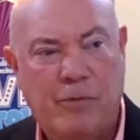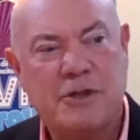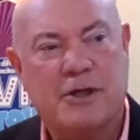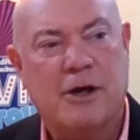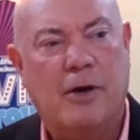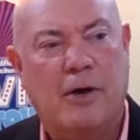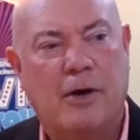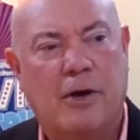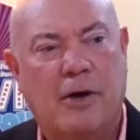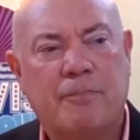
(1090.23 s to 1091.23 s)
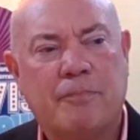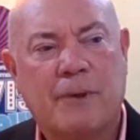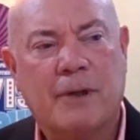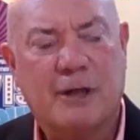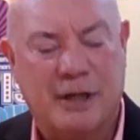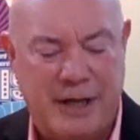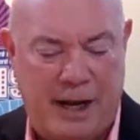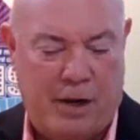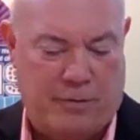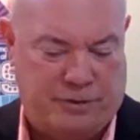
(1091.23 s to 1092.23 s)
What's it called?
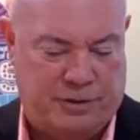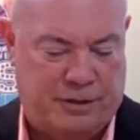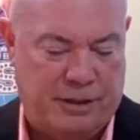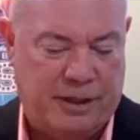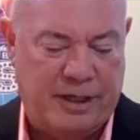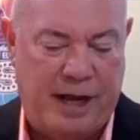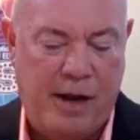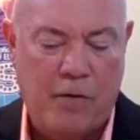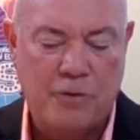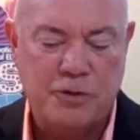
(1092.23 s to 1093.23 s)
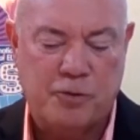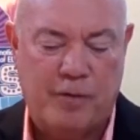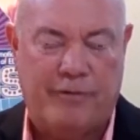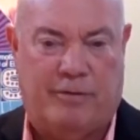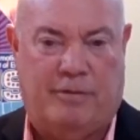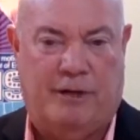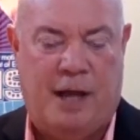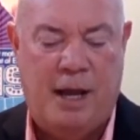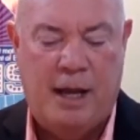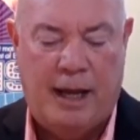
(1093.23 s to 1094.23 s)
Conejos, the Conejos River.
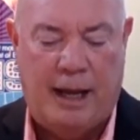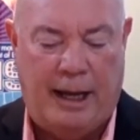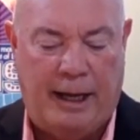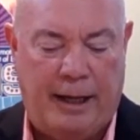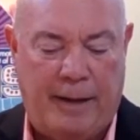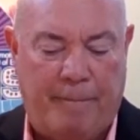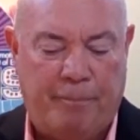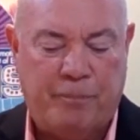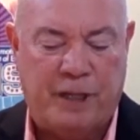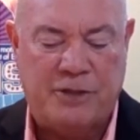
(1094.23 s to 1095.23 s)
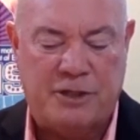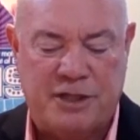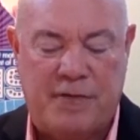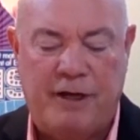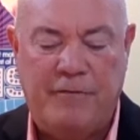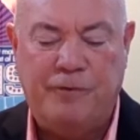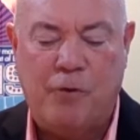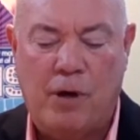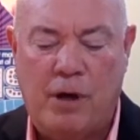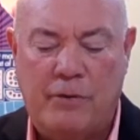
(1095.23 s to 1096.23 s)
And um, it's a
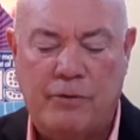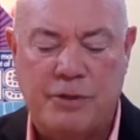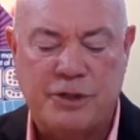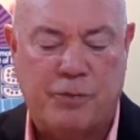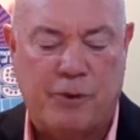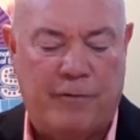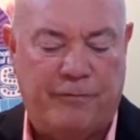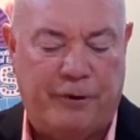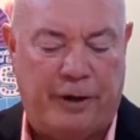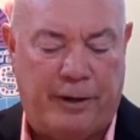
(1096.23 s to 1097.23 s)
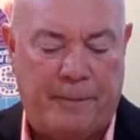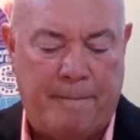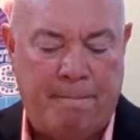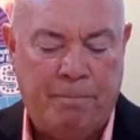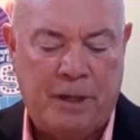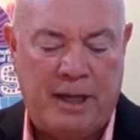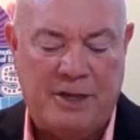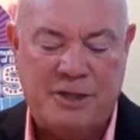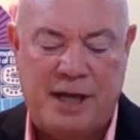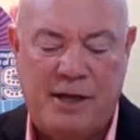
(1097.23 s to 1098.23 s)
7,400 square foot
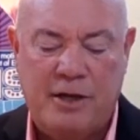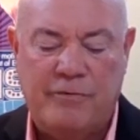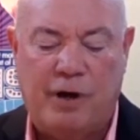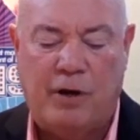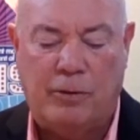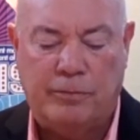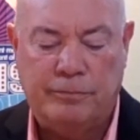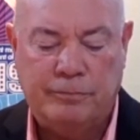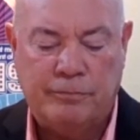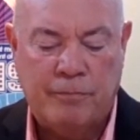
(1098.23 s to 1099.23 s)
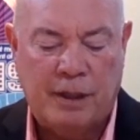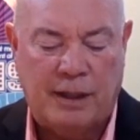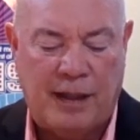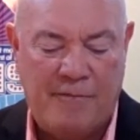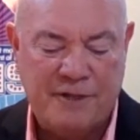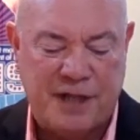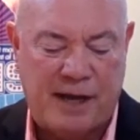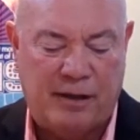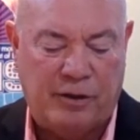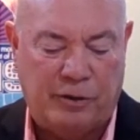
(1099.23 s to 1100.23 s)
executive home,
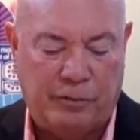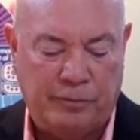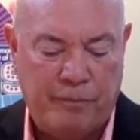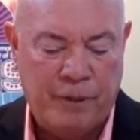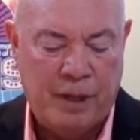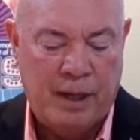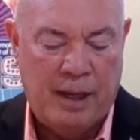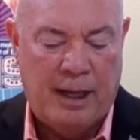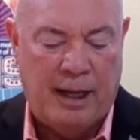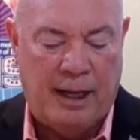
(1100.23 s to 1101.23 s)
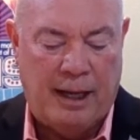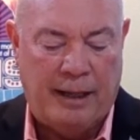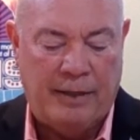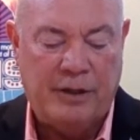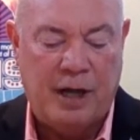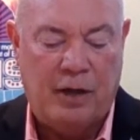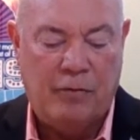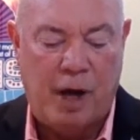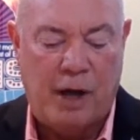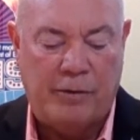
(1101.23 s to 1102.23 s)
lifestyle home uh, in
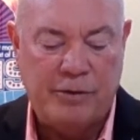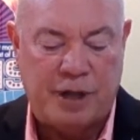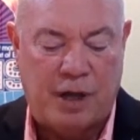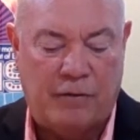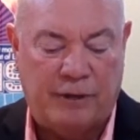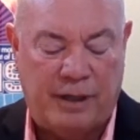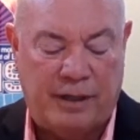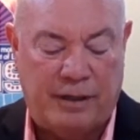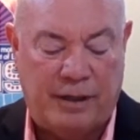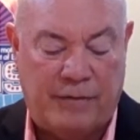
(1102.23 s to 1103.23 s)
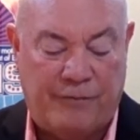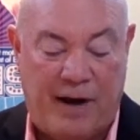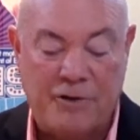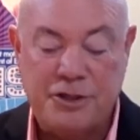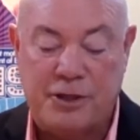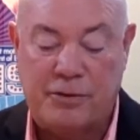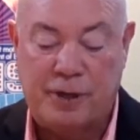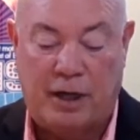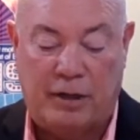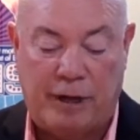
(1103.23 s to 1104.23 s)
Colorado. It's called in, in Firestone,
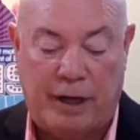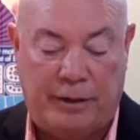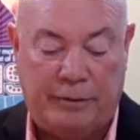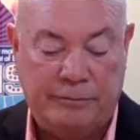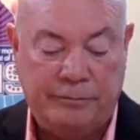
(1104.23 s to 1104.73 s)
Colorado.